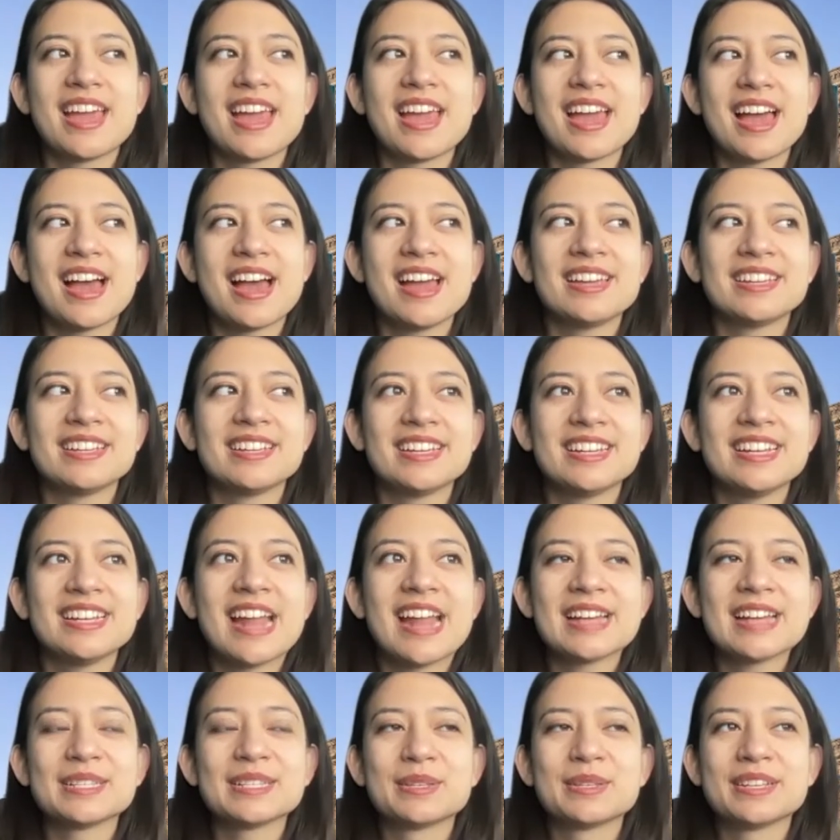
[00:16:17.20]
it
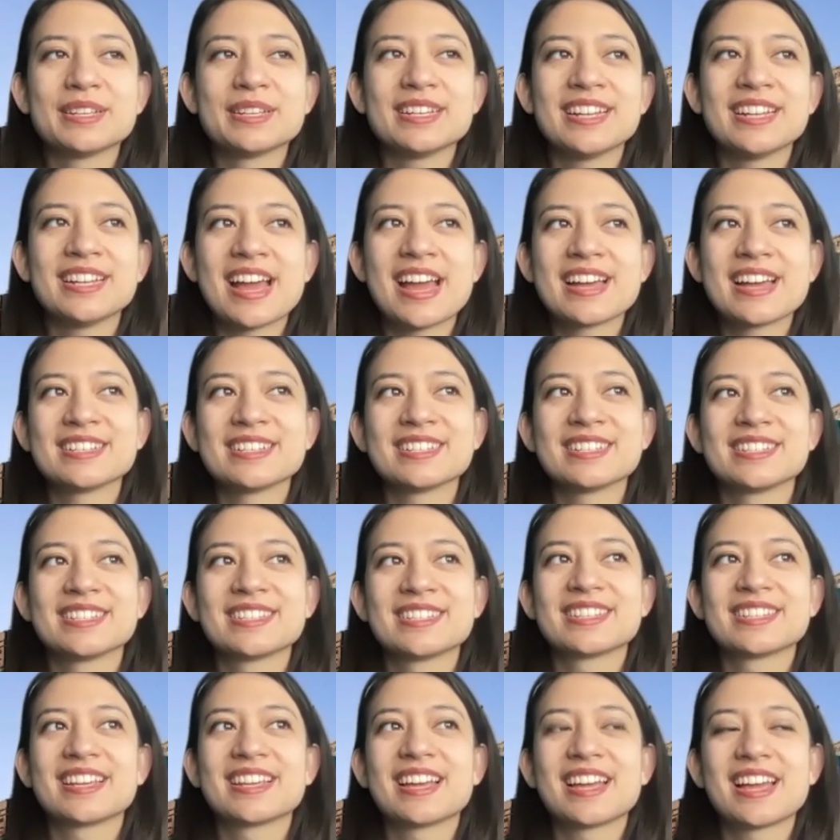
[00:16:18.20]

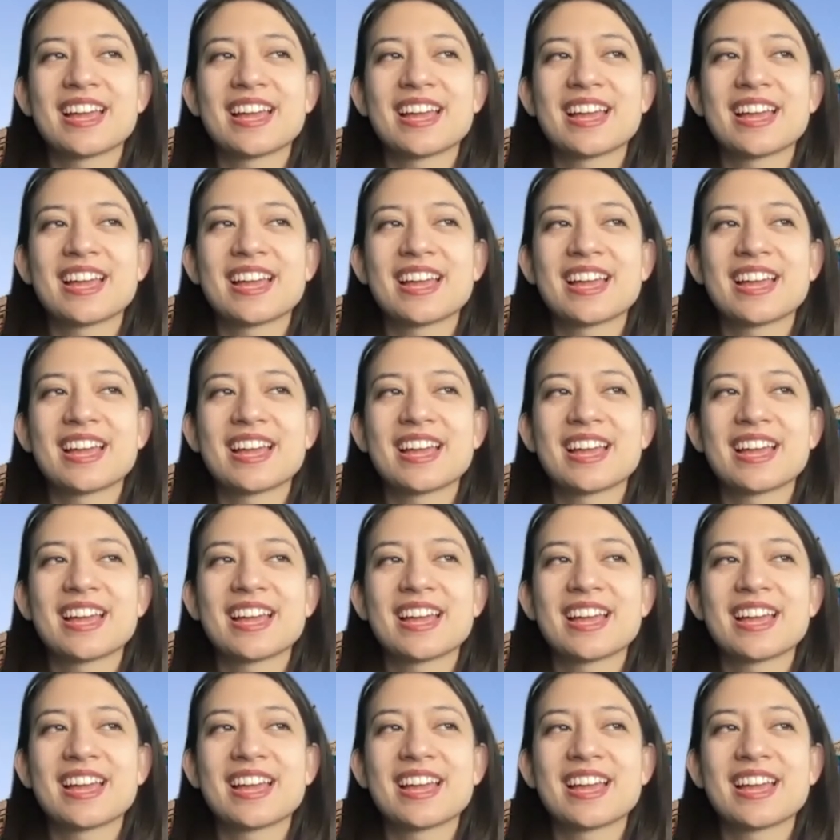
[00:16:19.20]
has